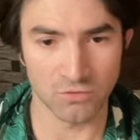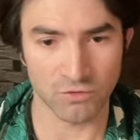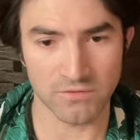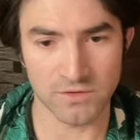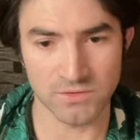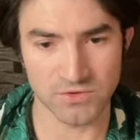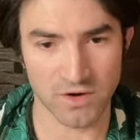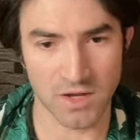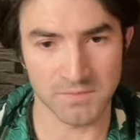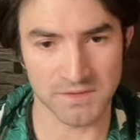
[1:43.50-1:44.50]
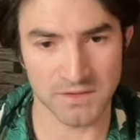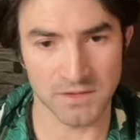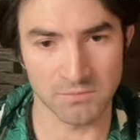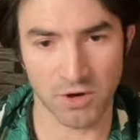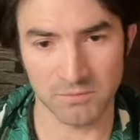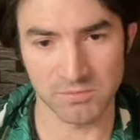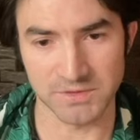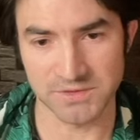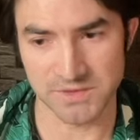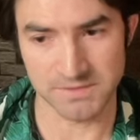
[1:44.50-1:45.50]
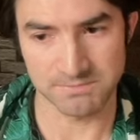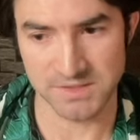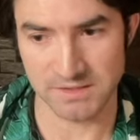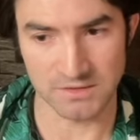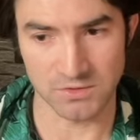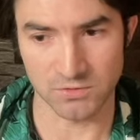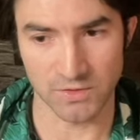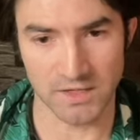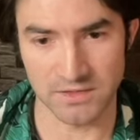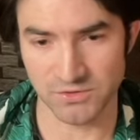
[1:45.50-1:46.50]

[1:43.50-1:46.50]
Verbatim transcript: revenue dropped, uh, probably just cyclical, right?